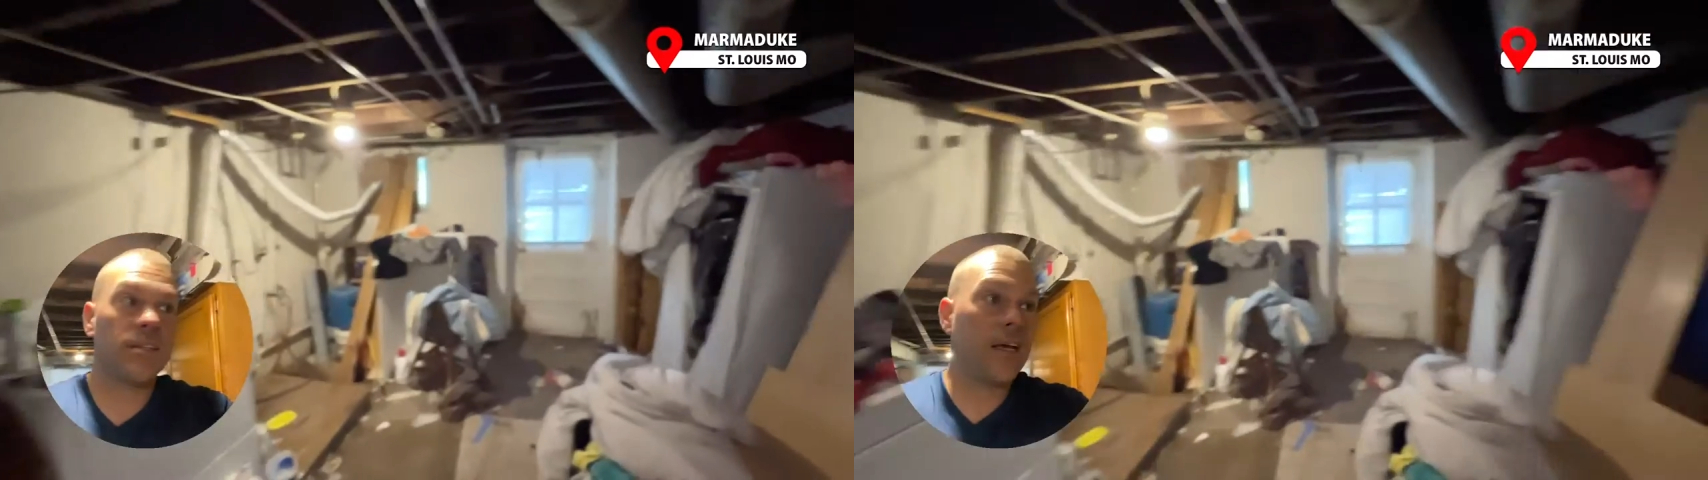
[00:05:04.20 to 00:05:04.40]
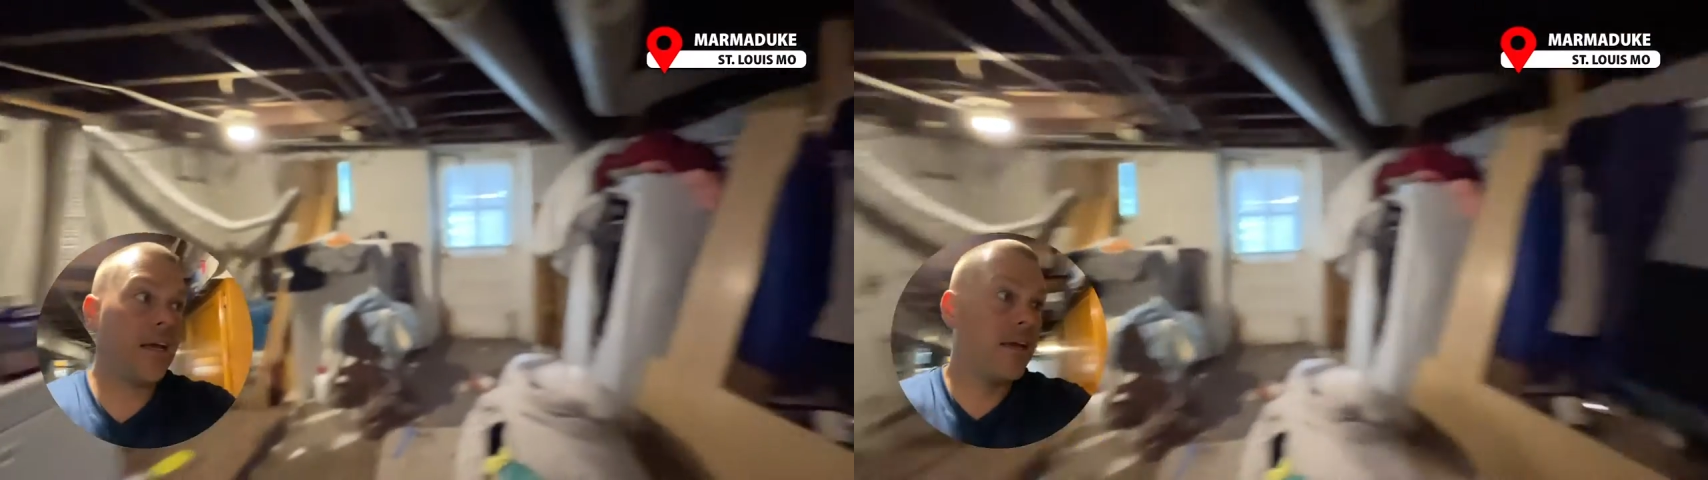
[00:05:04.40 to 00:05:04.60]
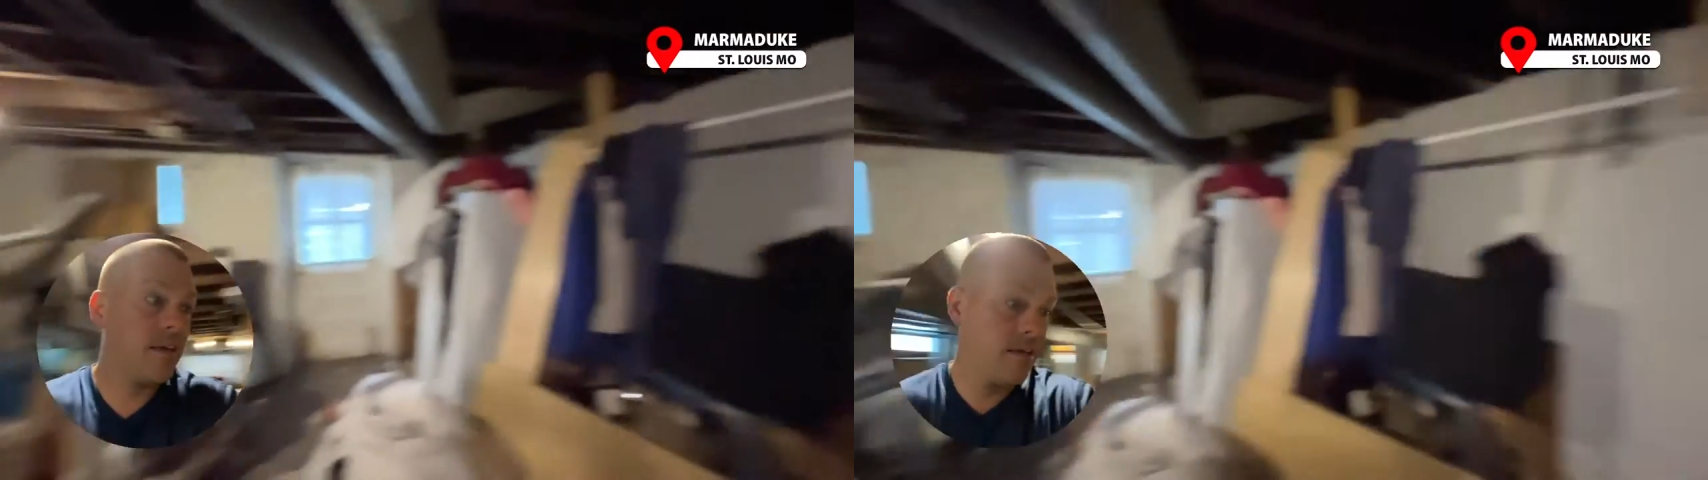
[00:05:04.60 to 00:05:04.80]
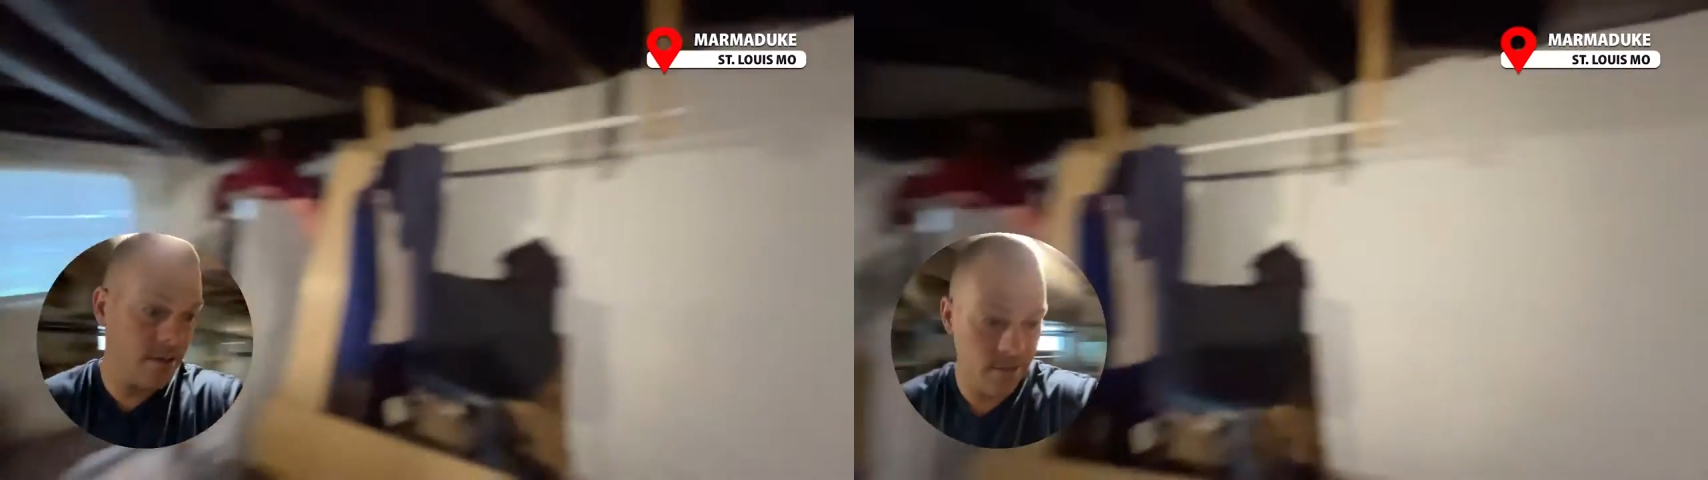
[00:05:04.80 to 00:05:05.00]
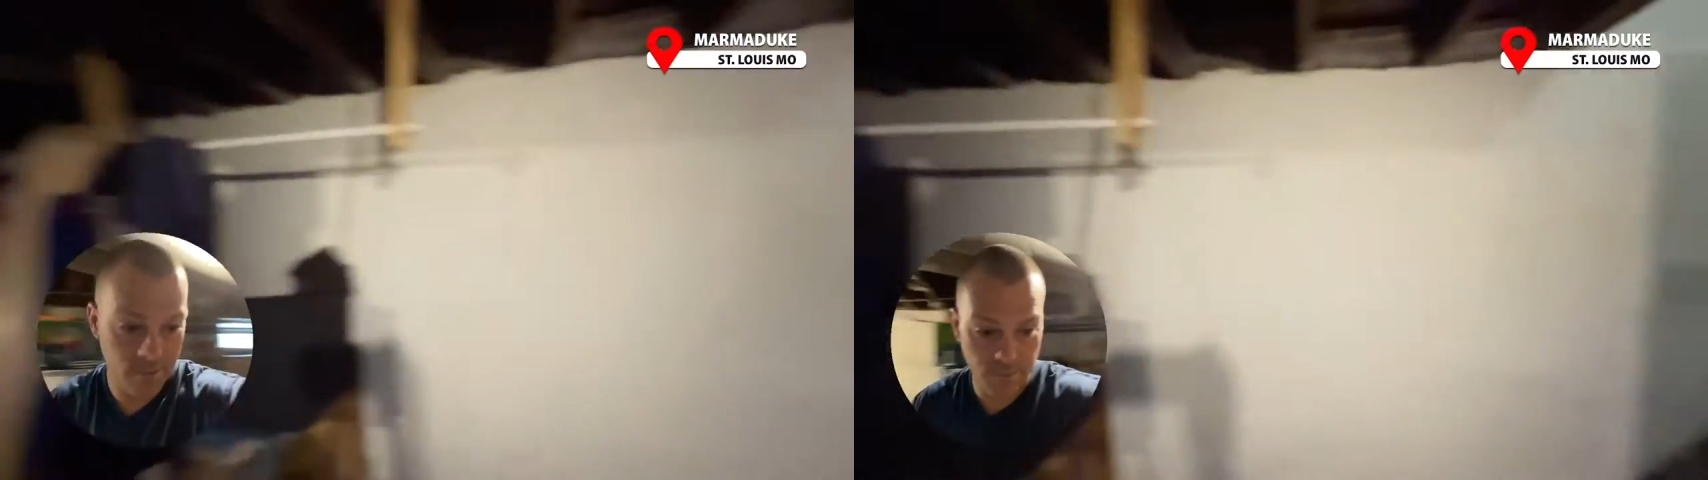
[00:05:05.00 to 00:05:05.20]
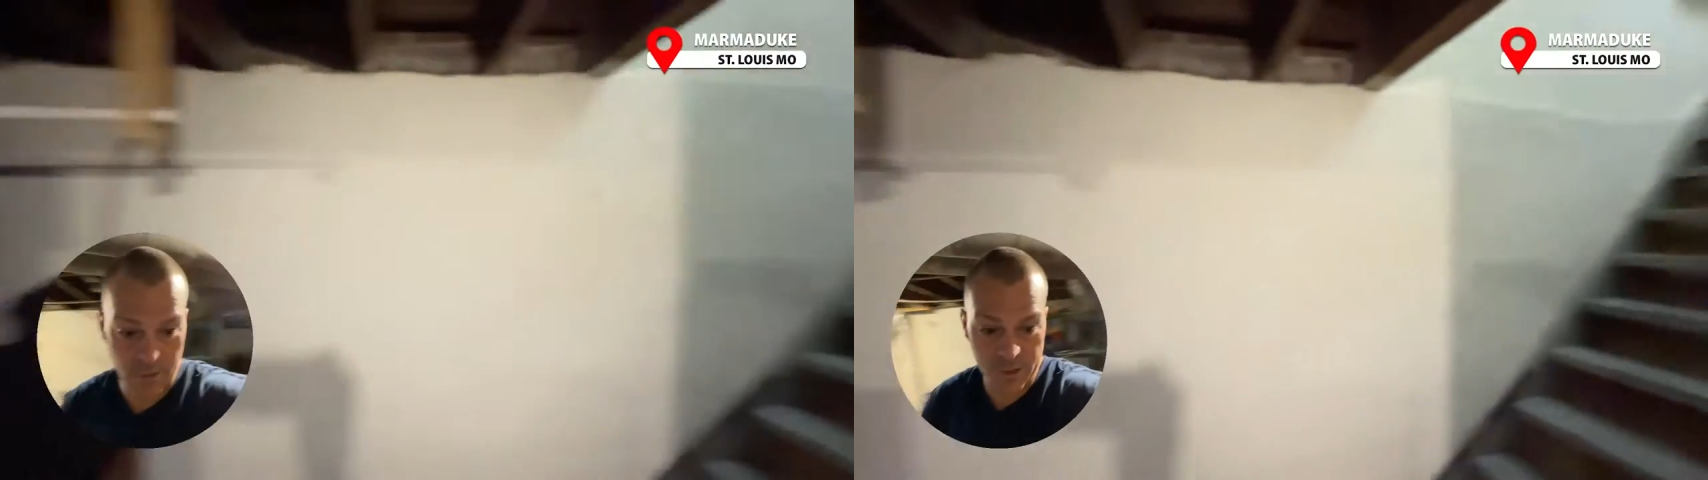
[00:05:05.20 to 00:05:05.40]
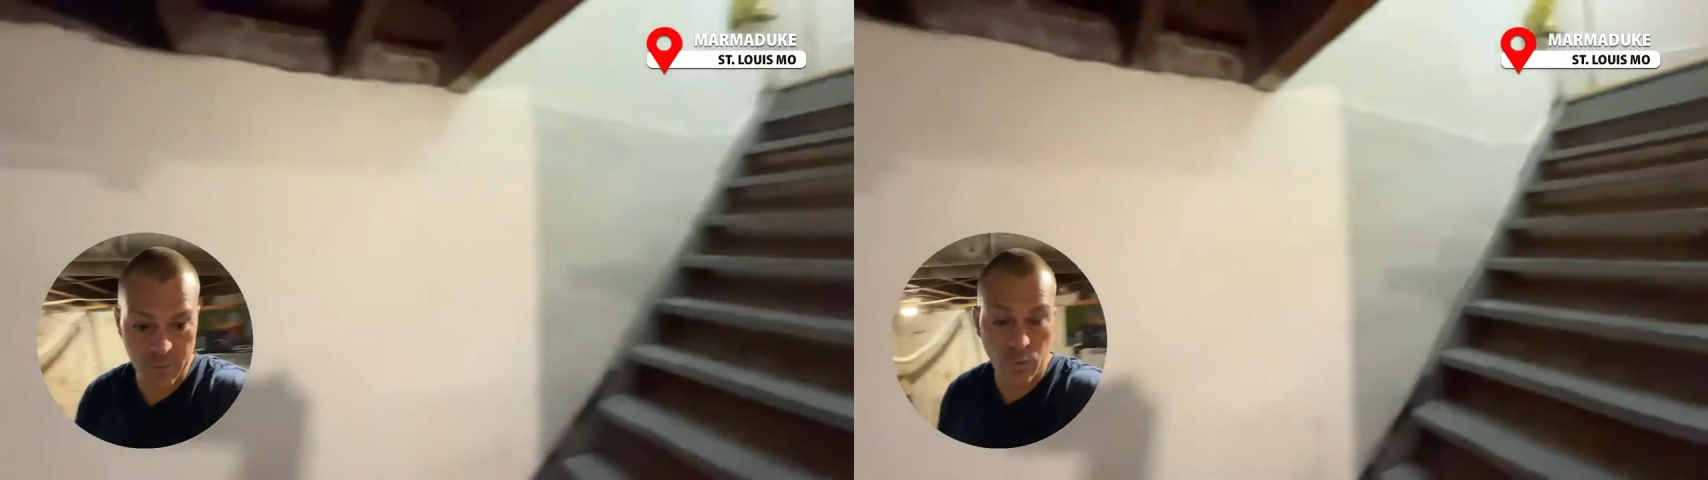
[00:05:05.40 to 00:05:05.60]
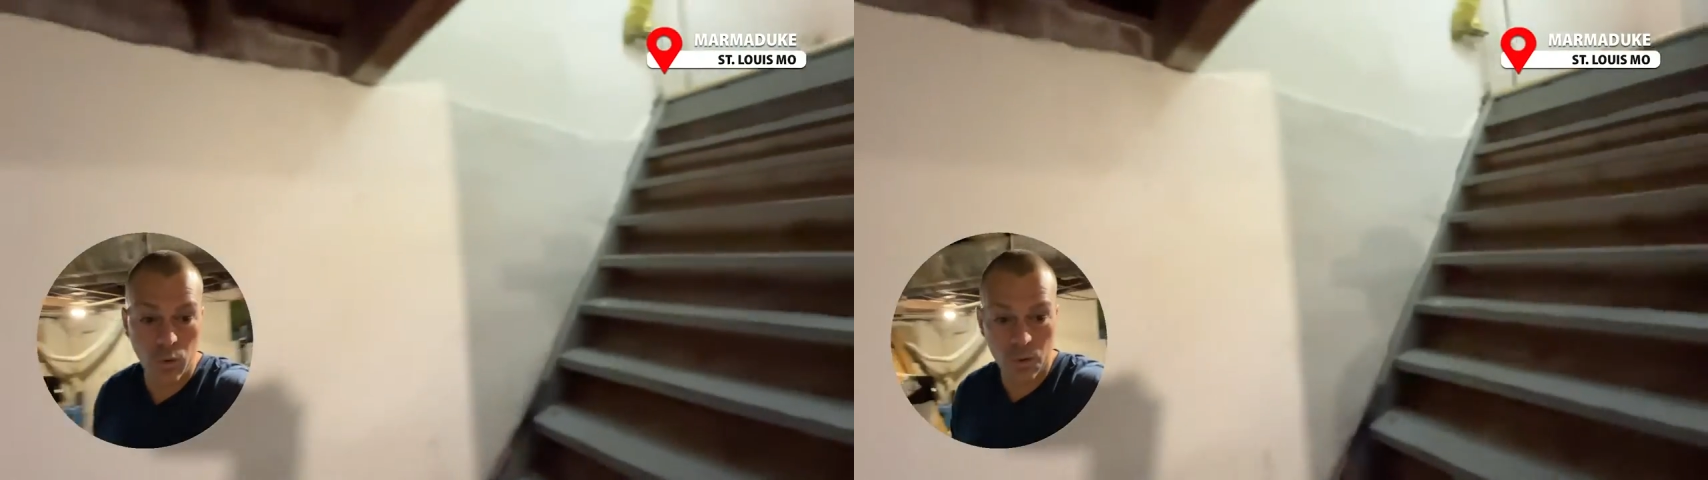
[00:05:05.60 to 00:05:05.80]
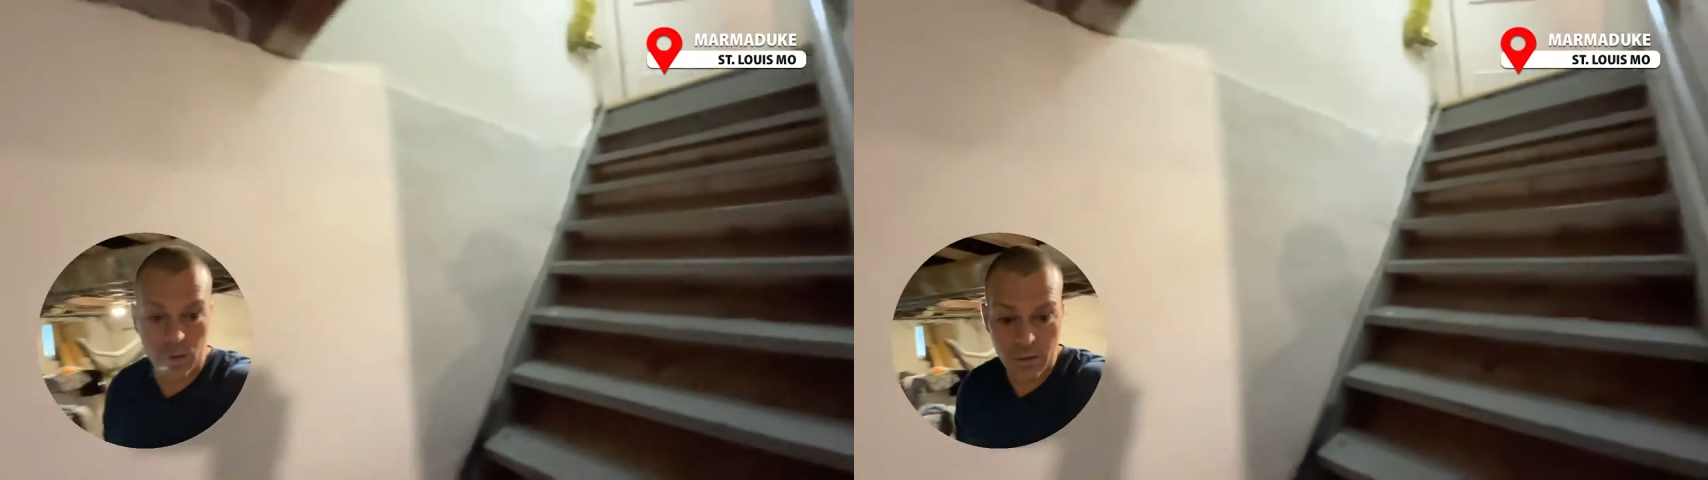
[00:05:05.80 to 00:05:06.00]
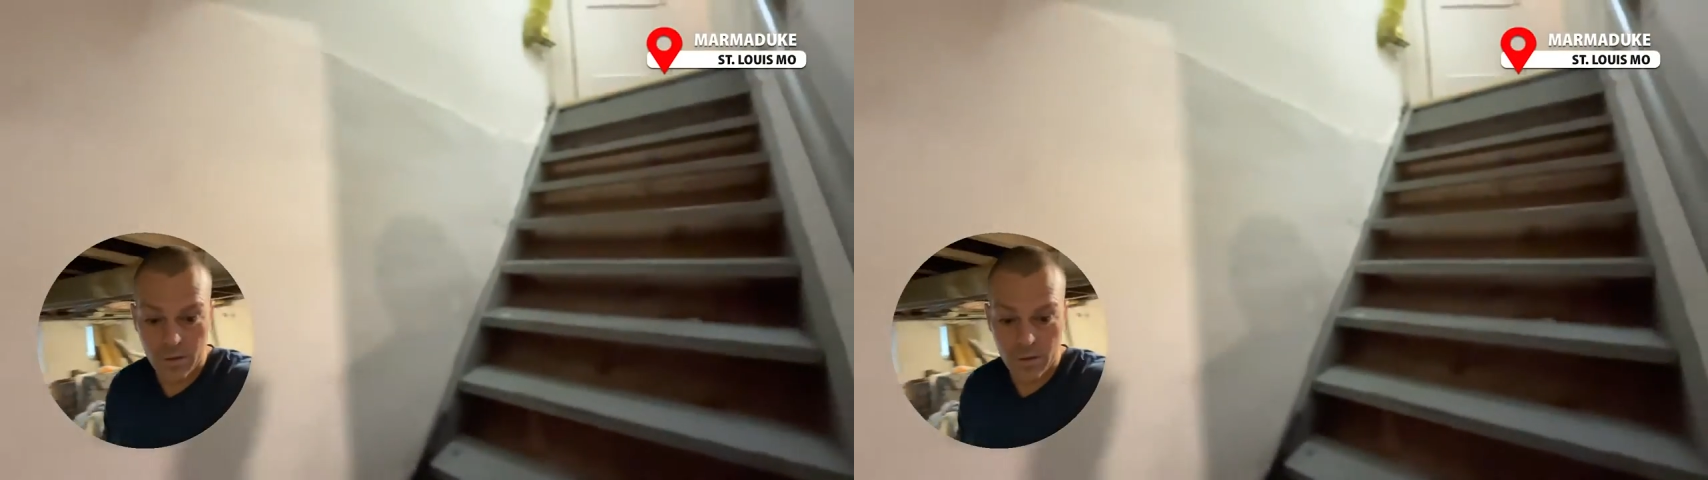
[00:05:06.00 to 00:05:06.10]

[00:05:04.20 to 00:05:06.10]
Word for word: to take much more.